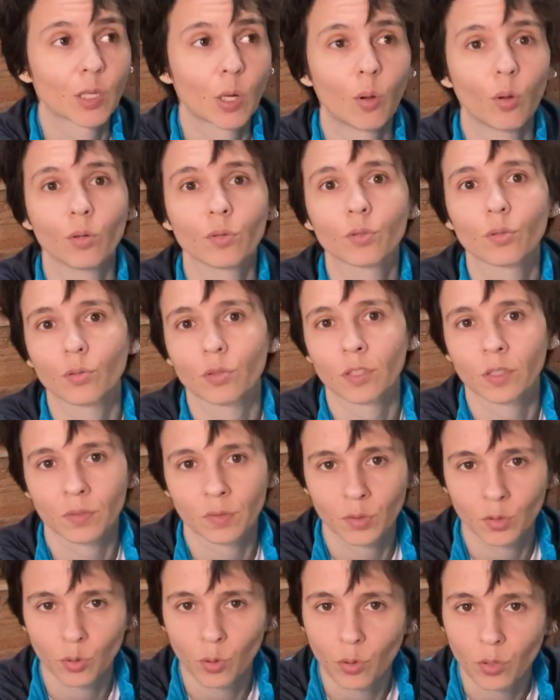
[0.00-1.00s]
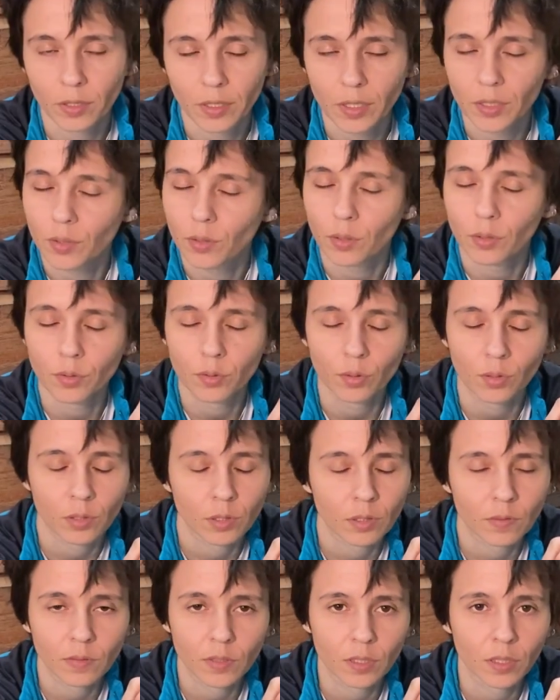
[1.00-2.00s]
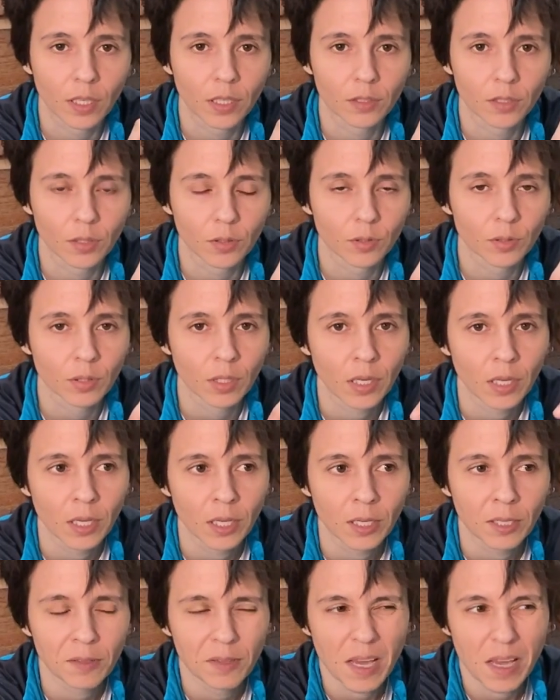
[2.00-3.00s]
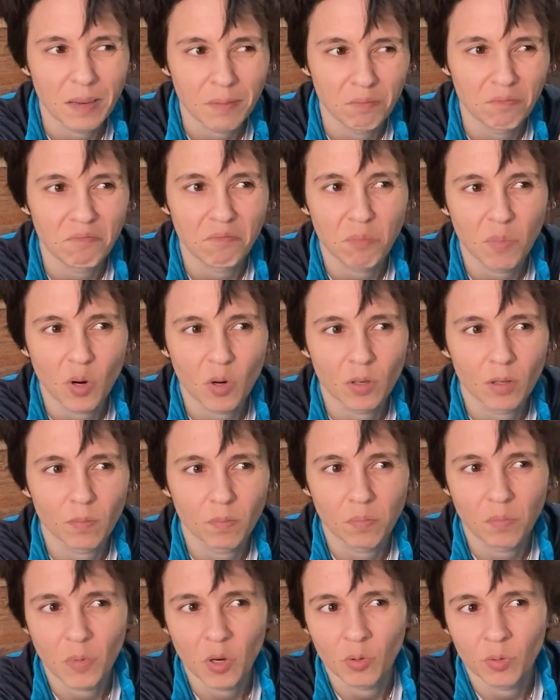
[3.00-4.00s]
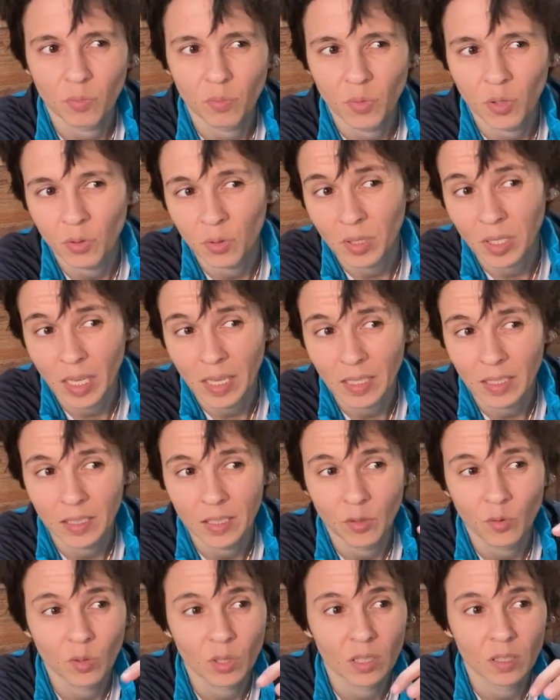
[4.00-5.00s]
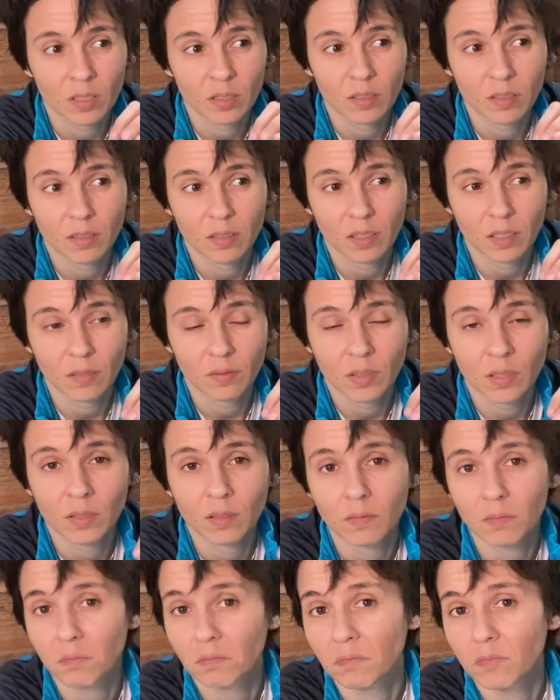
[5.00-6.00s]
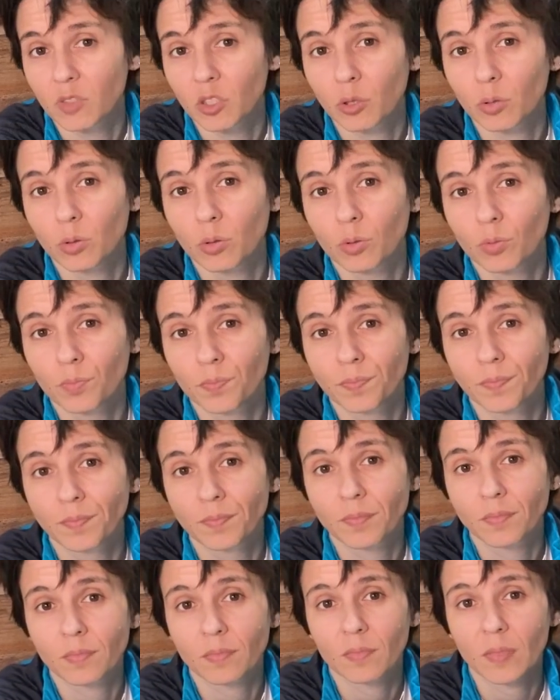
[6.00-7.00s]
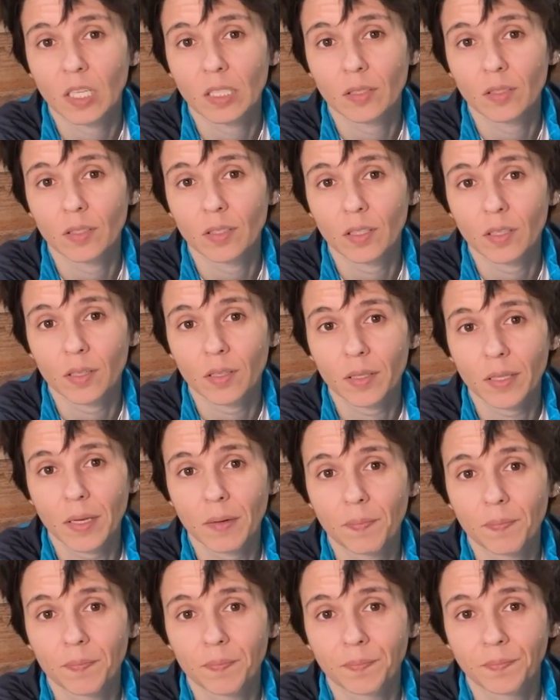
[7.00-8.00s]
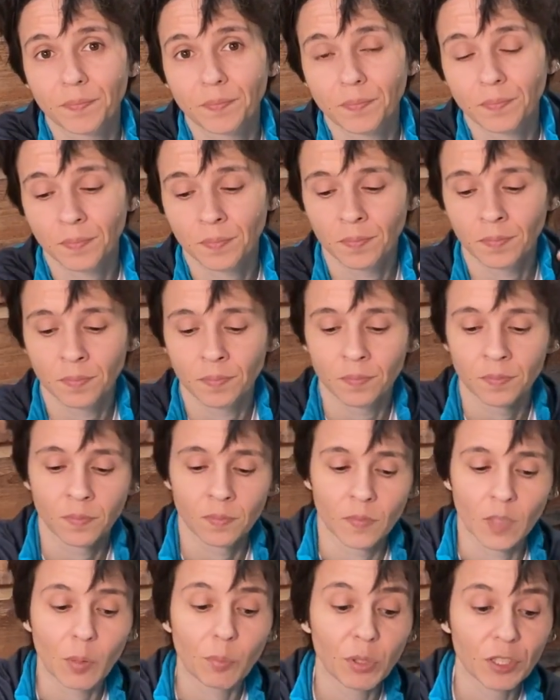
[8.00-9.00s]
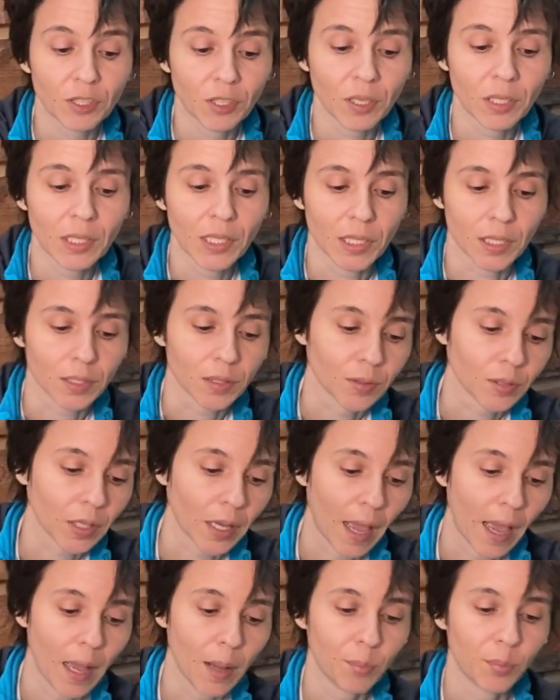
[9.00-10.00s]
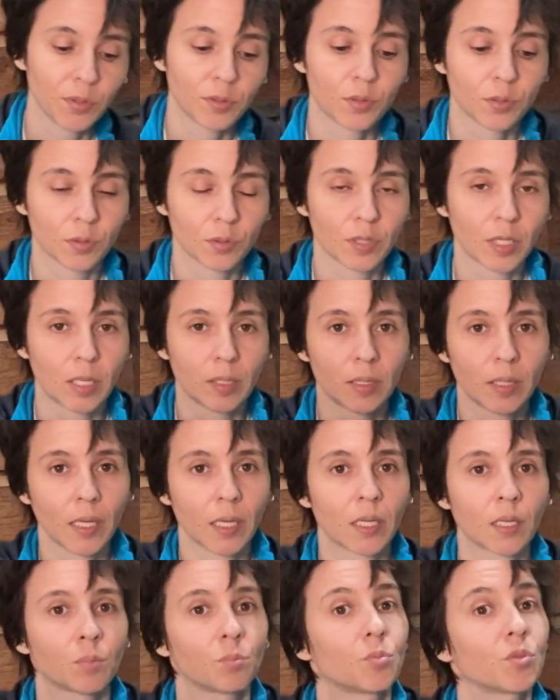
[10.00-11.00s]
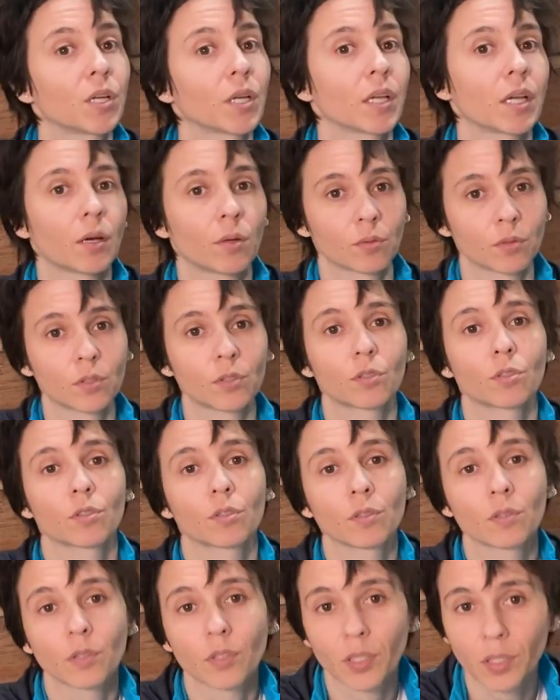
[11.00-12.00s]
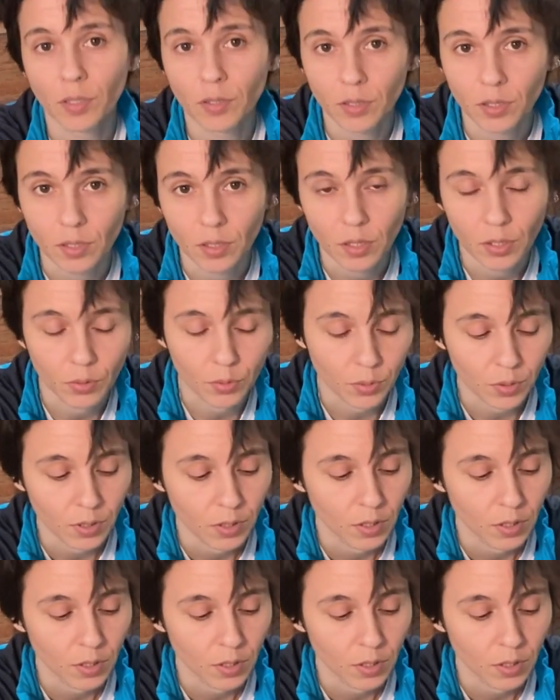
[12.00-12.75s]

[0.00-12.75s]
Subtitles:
all sorts of stories, all sorts of scenarios that most likely weren't even true necessarily, but they need it to happen so that they can bring out certain things in you.